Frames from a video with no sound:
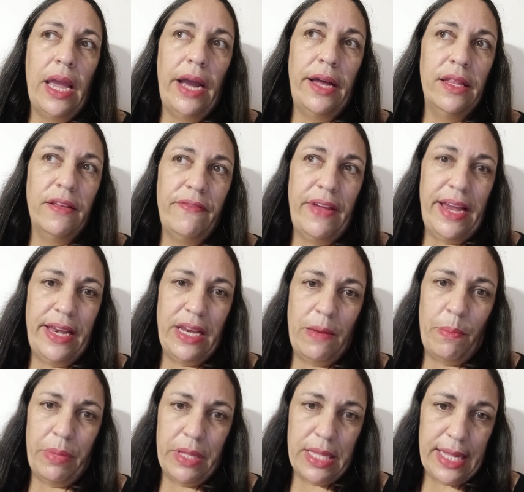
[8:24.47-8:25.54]

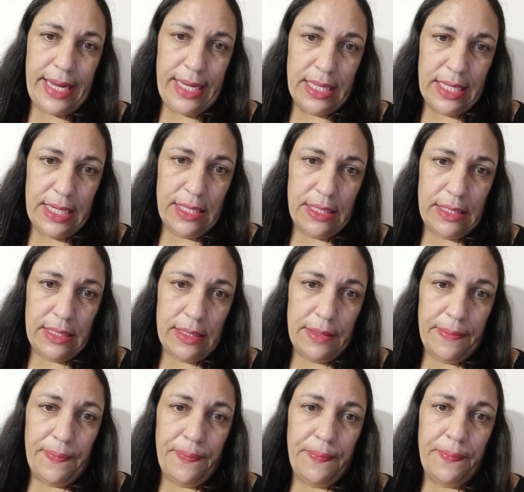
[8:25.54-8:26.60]
elevated platelets.